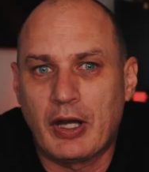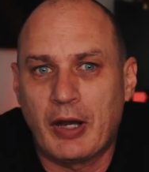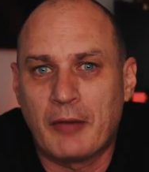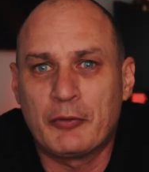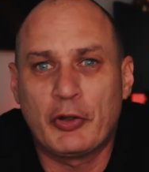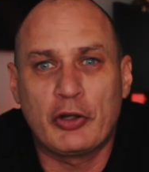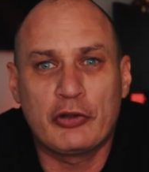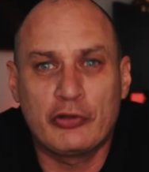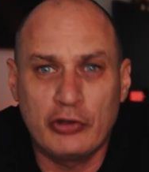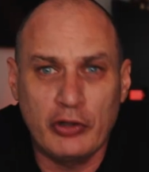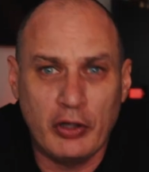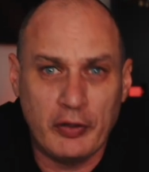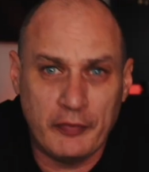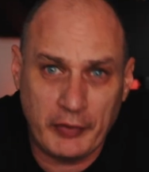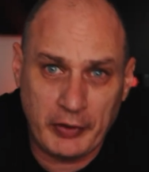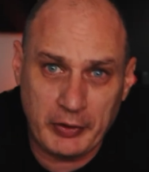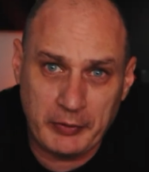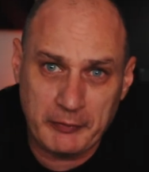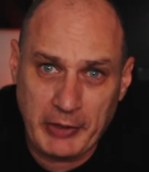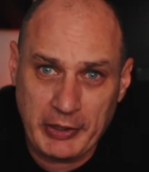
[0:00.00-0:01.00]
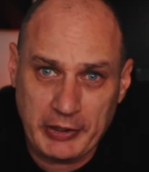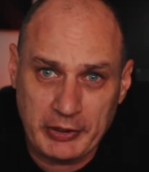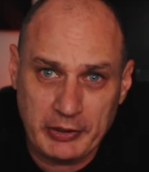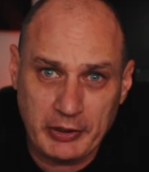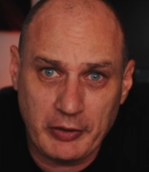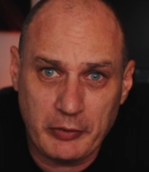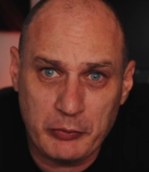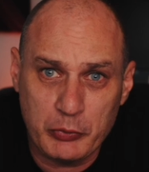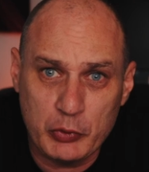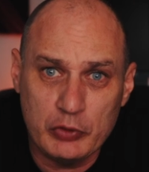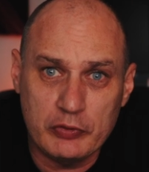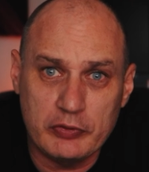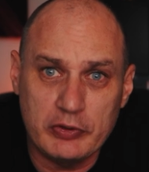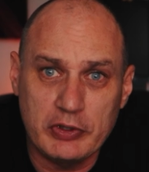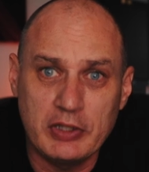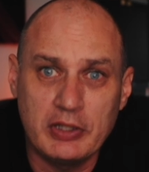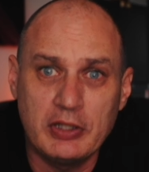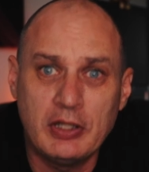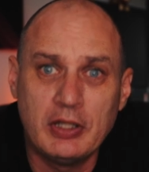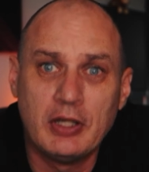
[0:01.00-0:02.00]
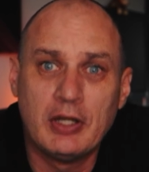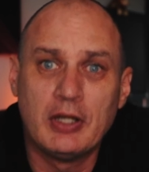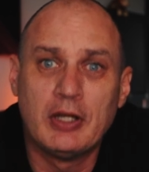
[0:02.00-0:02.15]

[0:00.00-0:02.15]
I'm not sure if I'm going to make another movie.